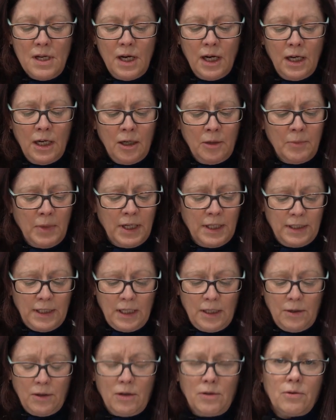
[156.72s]
And
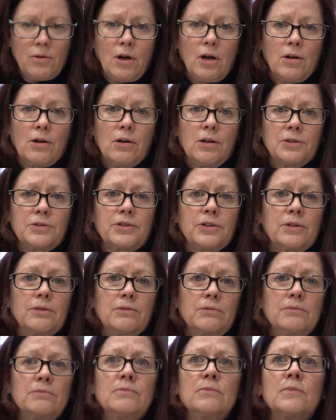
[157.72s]
they are
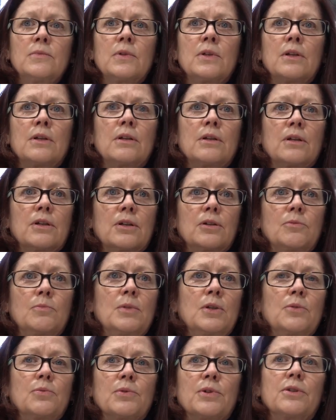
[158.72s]
also could
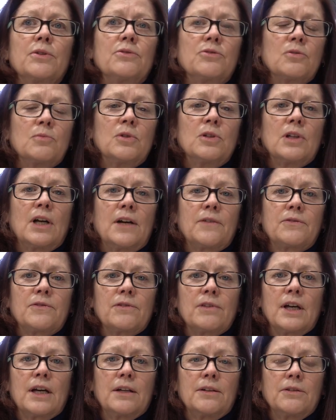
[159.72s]
be reusable
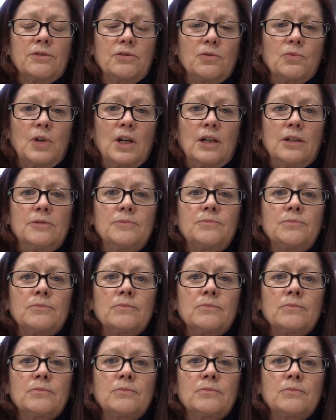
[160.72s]
after that as well.